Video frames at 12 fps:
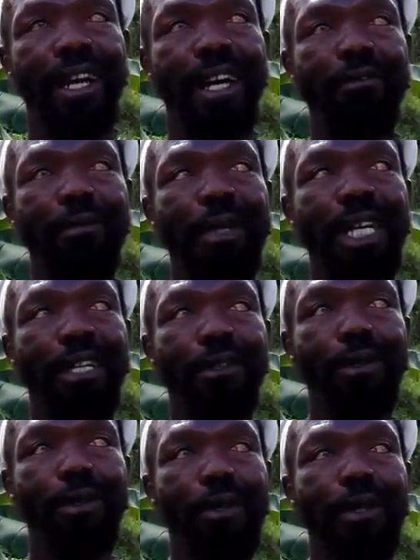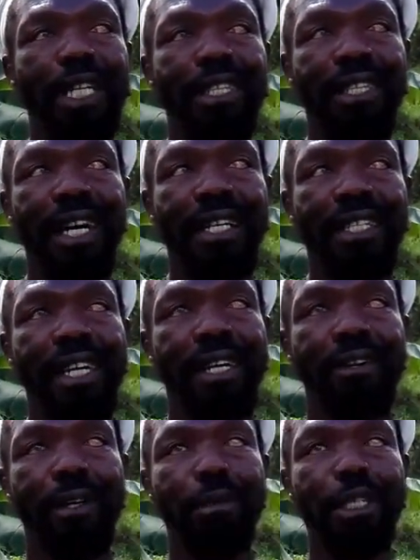I have played a role in that
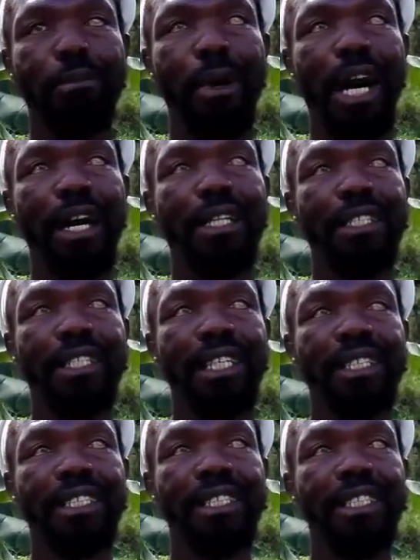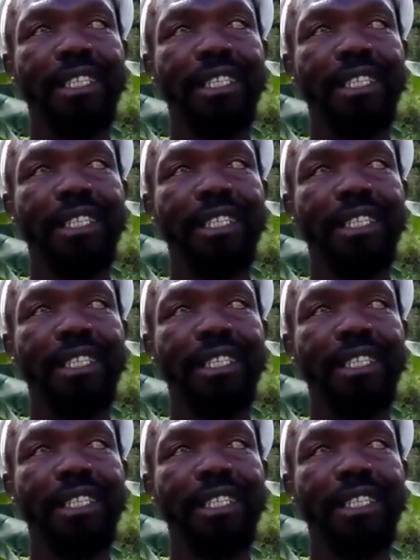area. But biologically,